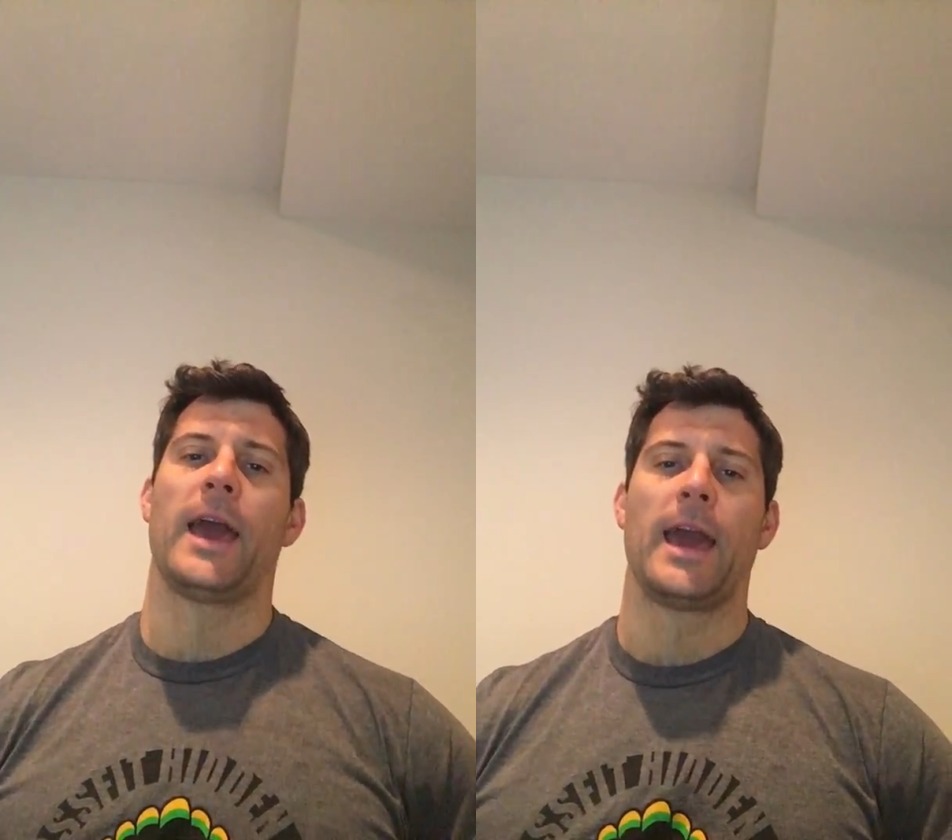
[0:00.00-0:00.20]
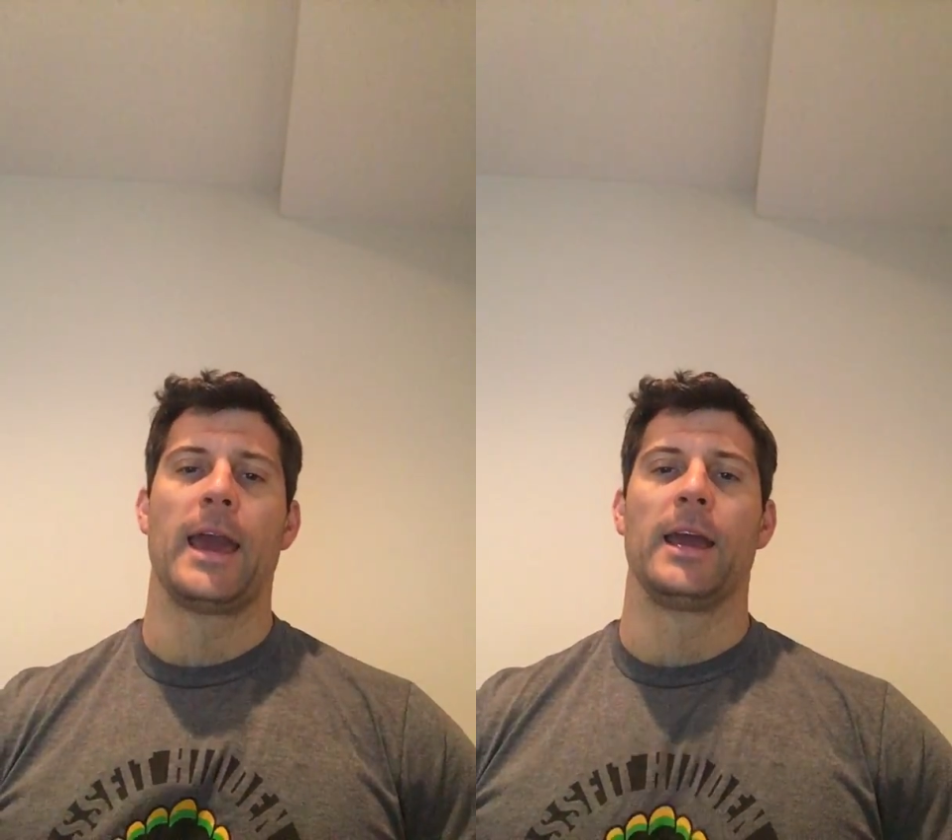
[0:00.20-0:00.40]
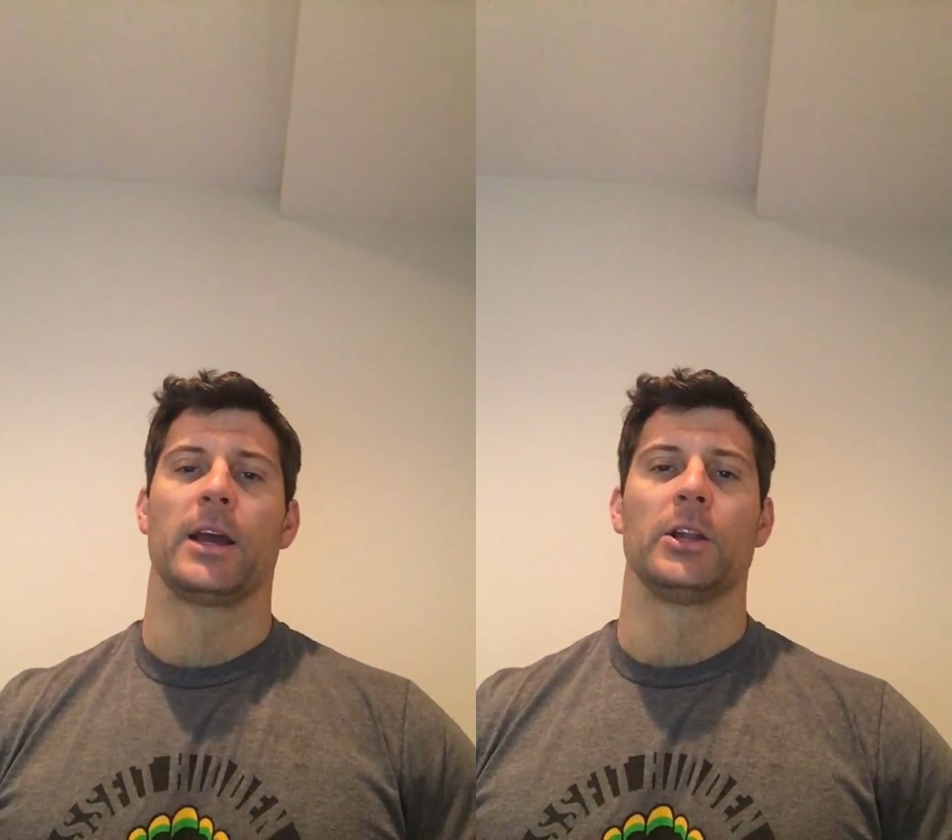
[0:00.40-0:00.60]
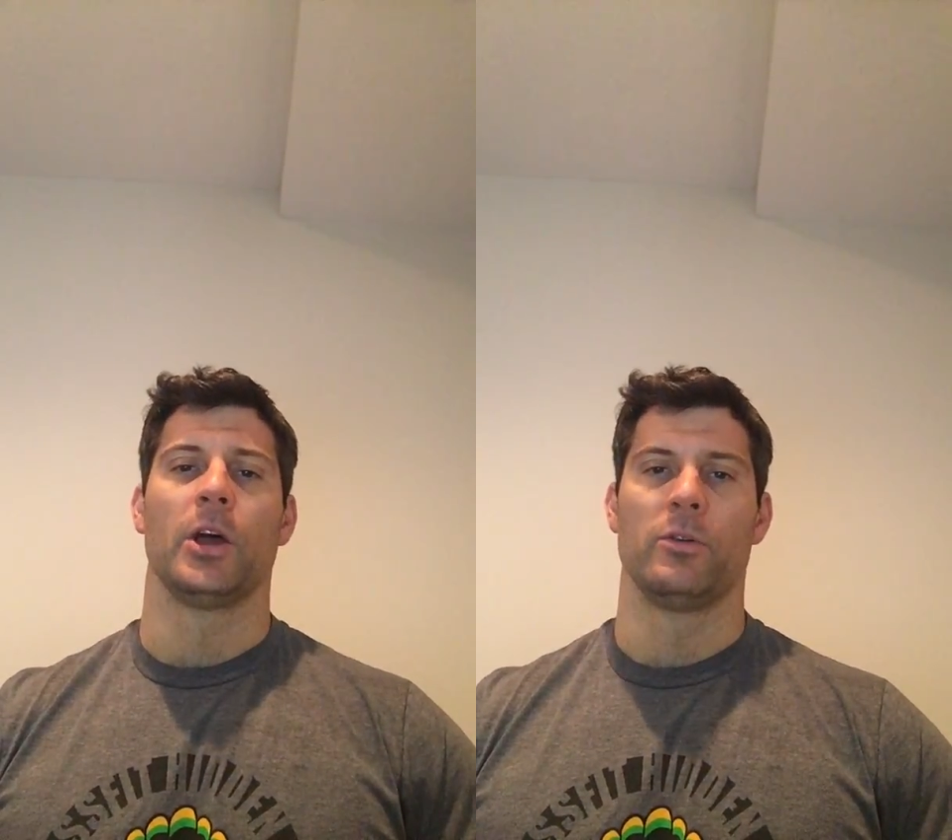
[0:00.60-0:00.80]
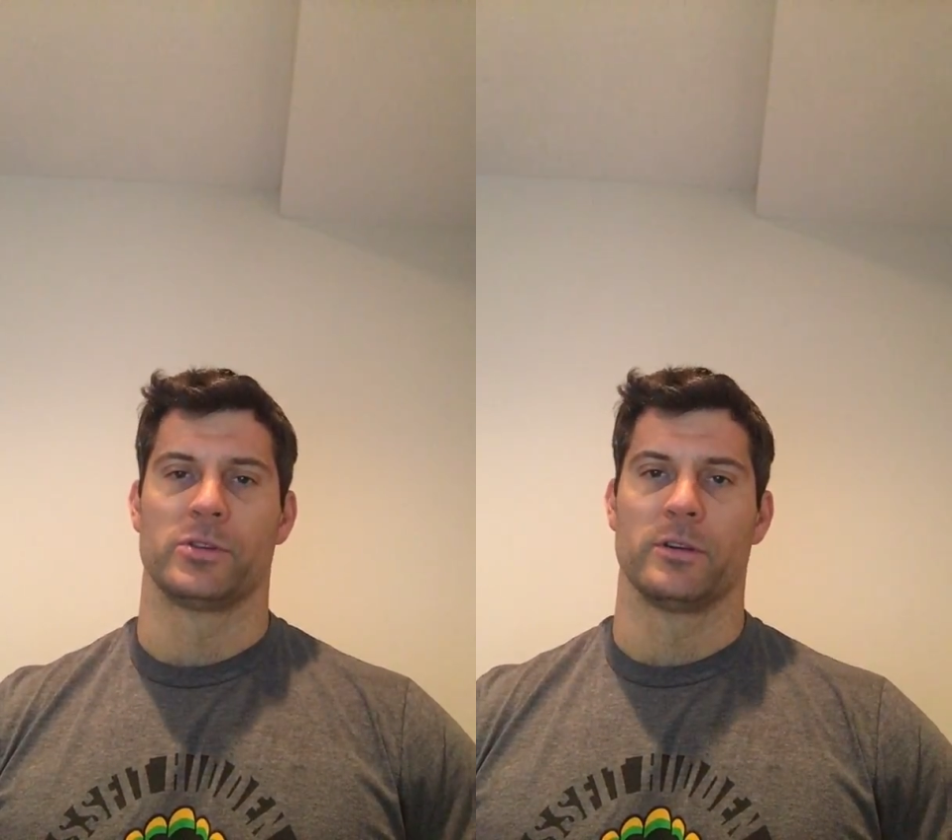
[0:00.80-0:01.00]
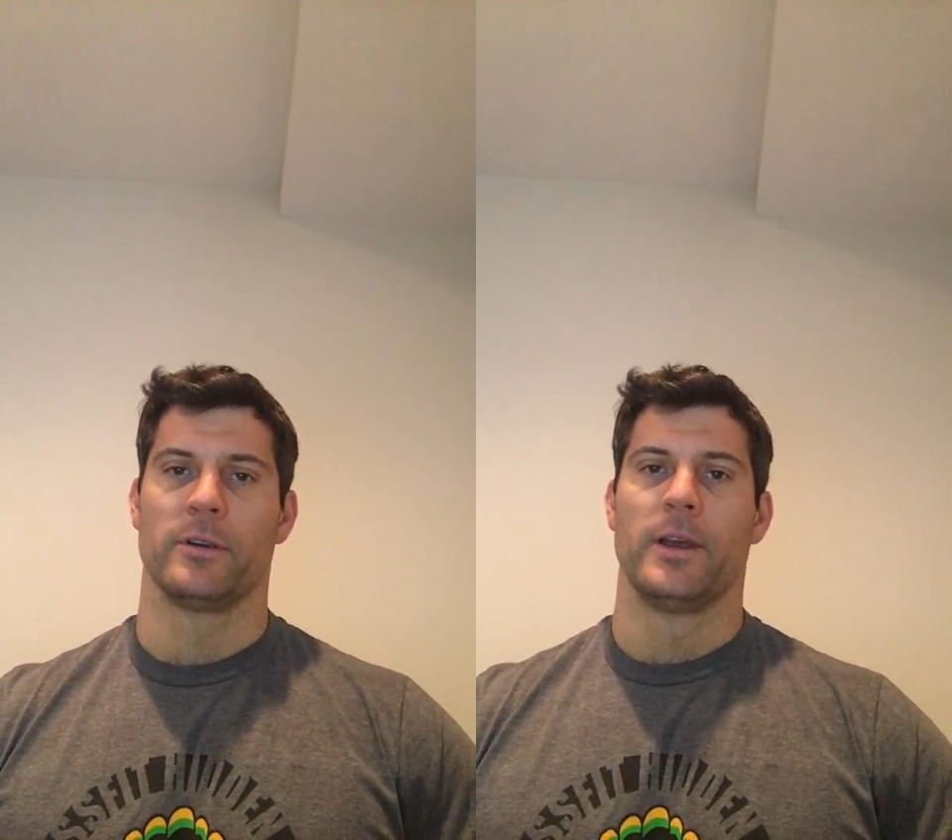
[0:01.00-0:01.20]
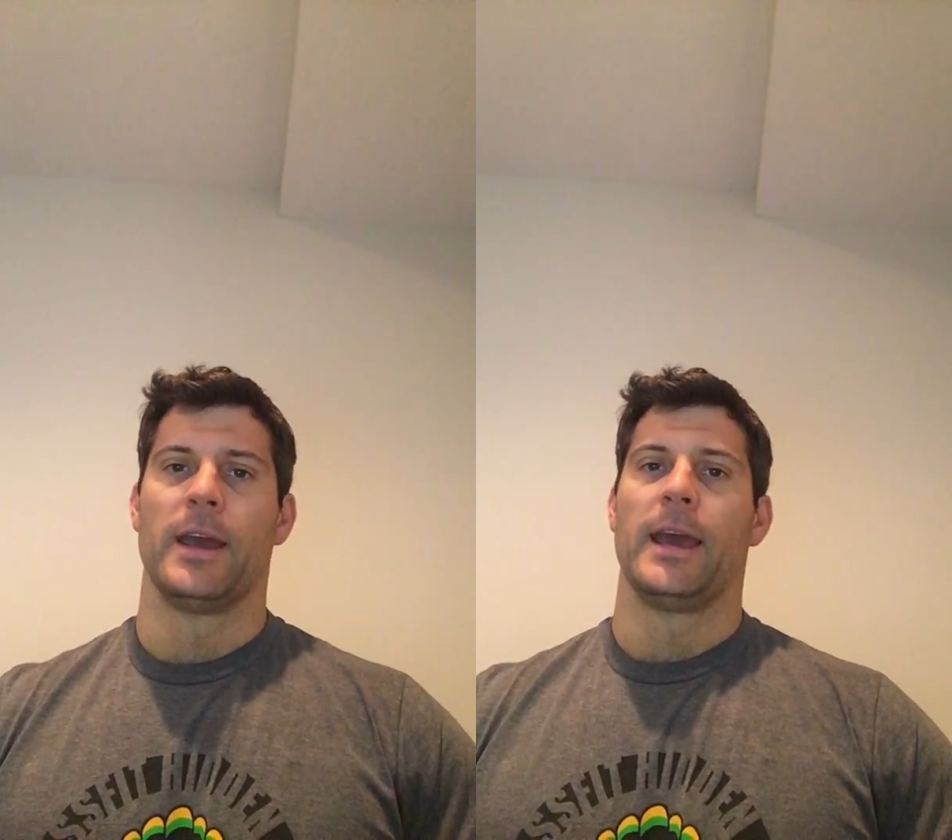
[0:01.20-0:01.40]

a closer.